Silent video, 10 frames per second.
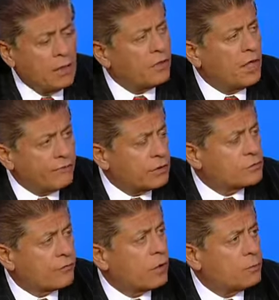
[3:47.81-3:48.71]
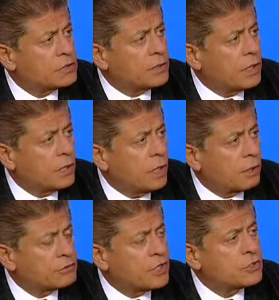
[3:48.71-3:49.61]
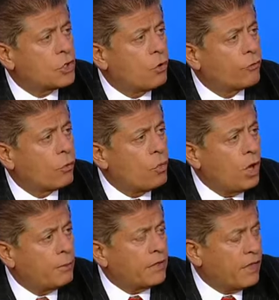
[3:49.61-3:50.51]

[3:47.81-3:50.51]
Yeah. The evidence of her misleading Congress is overwhelming.